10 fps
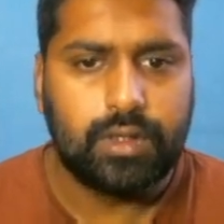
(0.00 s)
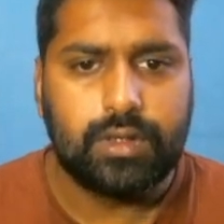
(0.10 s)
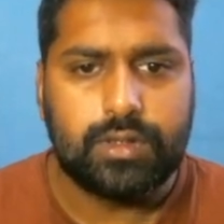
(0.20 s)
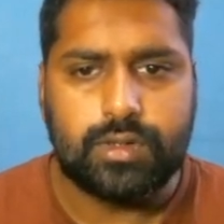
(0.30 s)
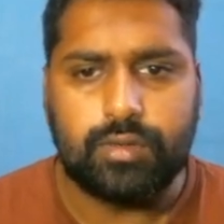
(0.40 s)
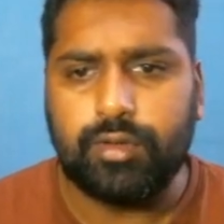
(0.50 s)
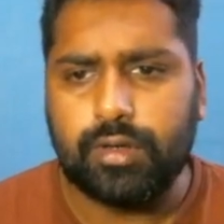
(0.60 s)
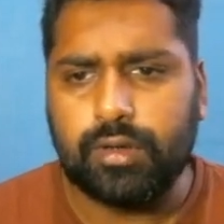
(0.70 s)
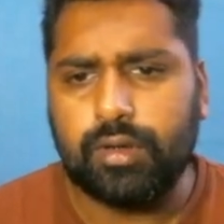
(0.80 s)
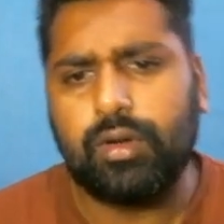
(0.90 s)
so
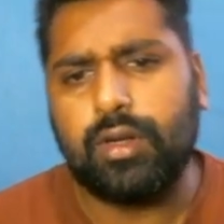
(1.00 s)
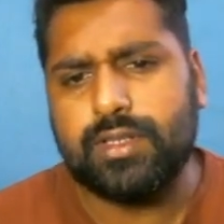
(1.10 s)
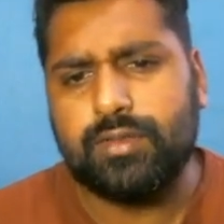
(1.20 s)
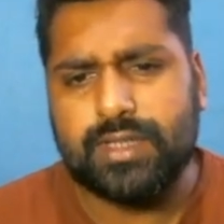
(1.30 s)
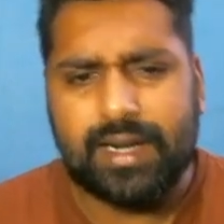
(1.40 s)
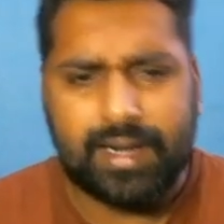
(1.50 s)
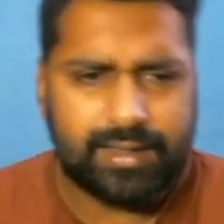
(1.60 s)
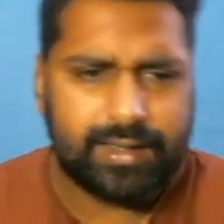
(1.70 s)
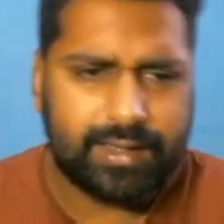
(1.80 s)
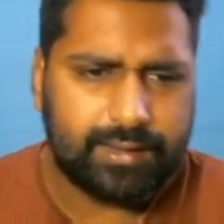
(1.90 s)
for cos inverse I'll
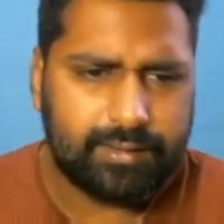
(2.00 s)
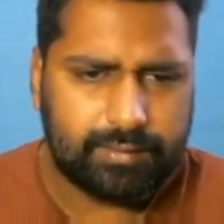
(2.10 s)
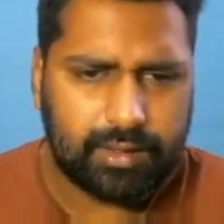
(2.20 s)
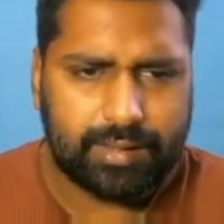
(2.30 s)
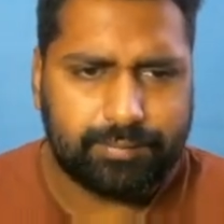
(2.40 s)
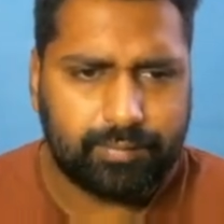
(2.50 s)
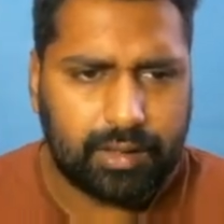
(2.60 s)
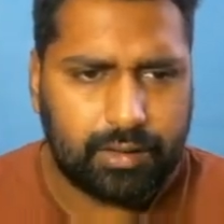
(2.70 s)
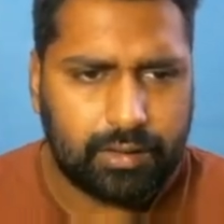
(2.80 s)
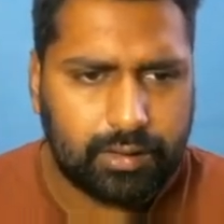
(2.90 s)
write it here. Okay,
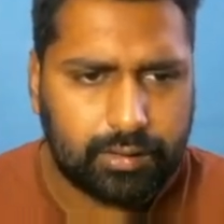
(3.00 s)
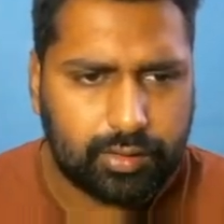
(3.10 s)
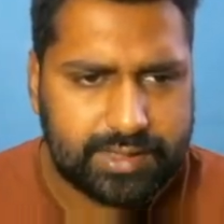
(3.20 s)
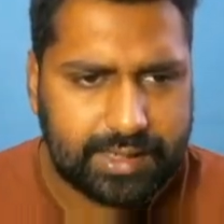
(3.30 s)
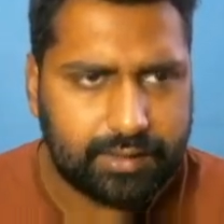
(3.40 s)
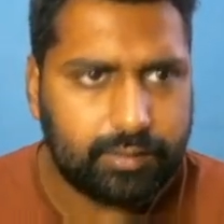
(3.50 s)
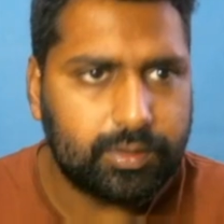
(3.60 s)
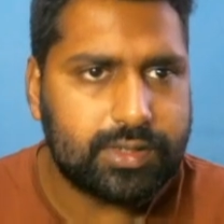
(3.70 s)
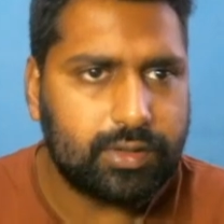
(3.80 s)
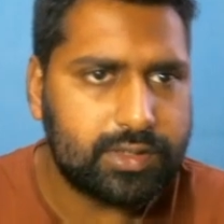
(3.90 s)
cosec
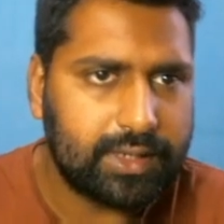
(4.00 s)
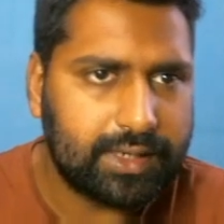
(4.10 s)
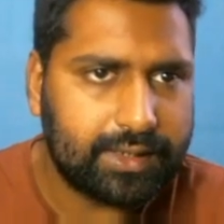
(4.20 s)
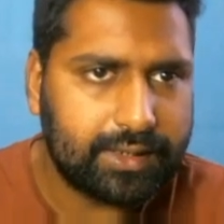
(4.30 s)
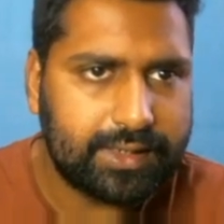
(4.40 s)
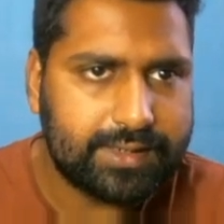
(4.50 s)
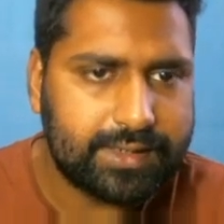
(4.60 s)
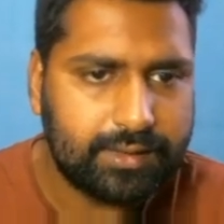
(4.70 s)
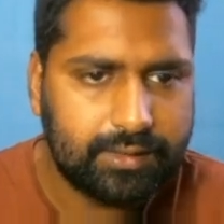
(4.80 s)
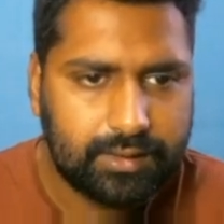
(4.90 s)
inverse also I'll categorize
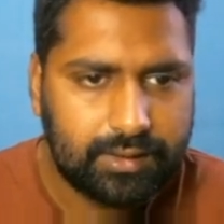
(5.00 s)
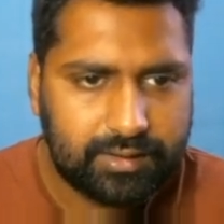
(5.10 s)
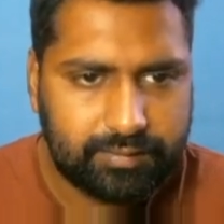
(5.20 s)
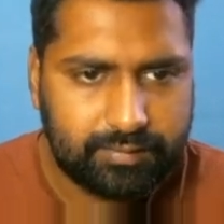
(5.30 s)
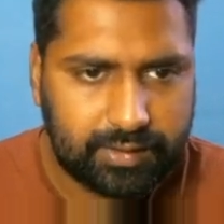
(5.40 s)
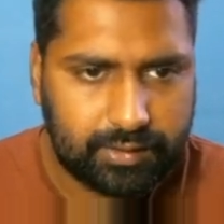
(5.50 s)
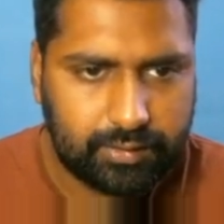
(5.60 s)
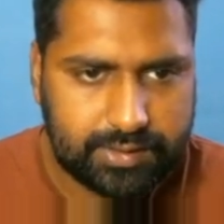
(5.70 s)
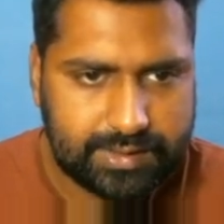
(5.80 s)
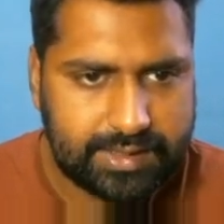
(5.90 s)
here,
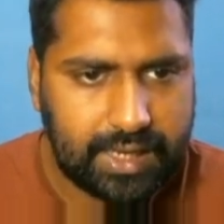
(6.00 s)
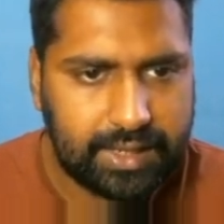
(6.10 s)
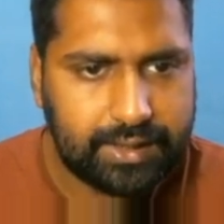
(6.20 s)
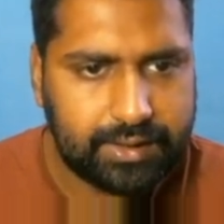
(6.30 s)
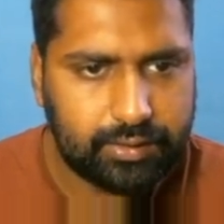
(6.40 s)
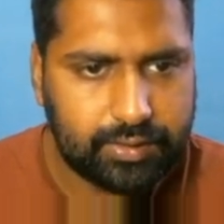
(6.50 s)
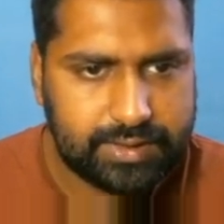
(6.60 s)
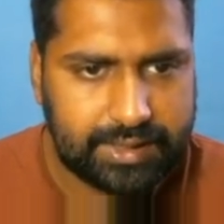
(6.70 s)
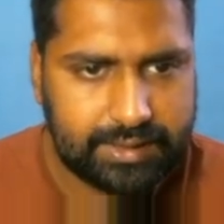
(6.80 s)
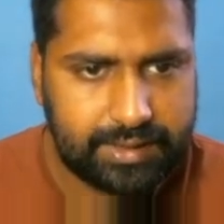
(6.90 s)
because sine and
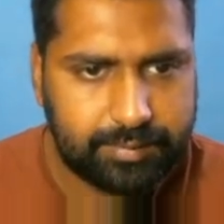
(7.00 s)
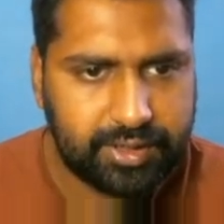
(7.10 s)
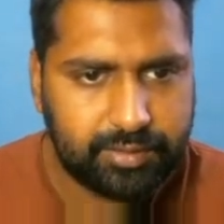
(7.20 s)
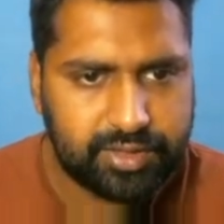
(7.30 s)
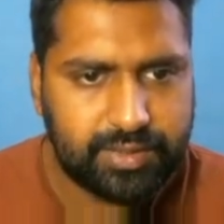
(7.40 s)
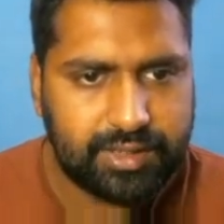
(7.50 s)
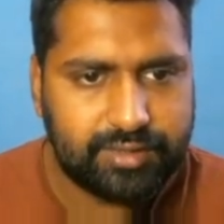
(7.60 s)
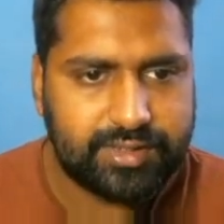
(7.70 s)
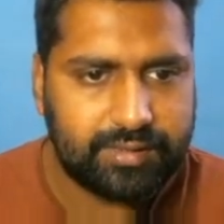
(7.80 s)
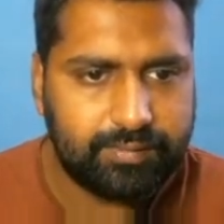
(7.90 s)
cosec, they pretty much behave
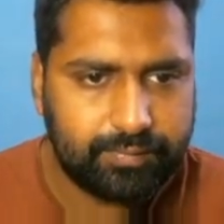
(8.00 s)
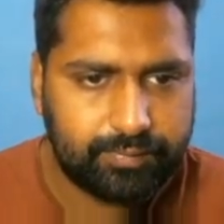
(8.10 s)
same.